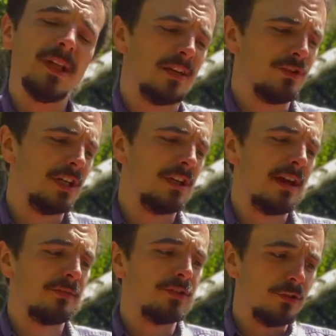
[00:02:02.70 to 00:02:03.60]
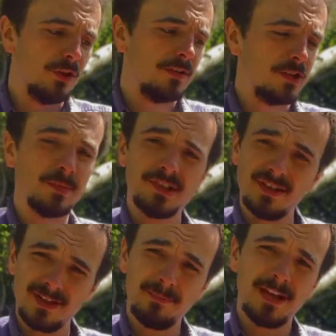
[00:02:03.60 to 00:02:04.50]
a jig, you have to learn the
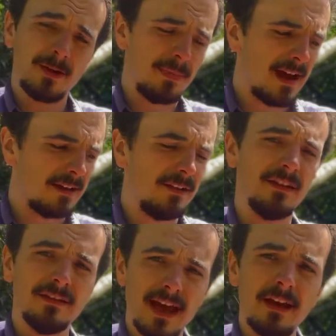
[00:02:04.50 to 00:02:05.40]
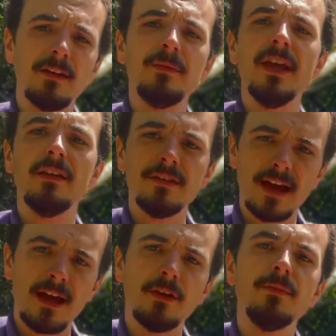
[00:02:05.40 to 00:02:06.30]
specific pick pattern, the down, up, down,
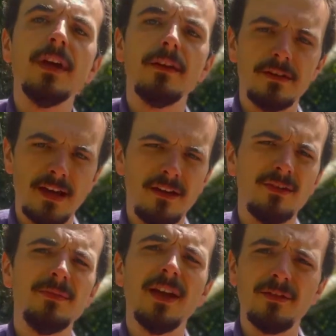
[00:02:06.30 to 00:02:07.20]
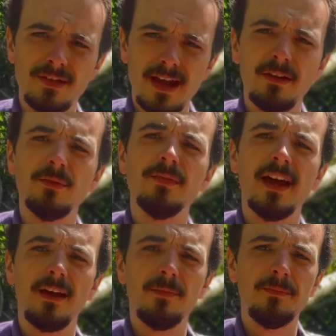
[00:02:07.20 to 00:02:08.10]
down, up, down, down, up, down, down, up,
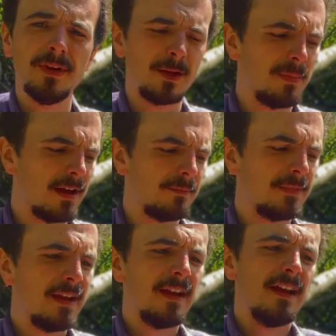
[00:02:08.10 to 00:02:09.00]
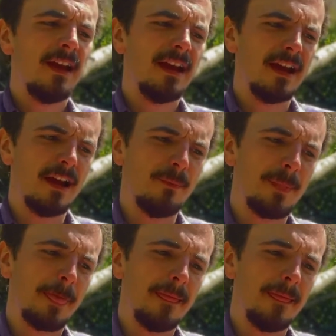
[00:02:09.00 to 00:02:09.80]
down pick pattern.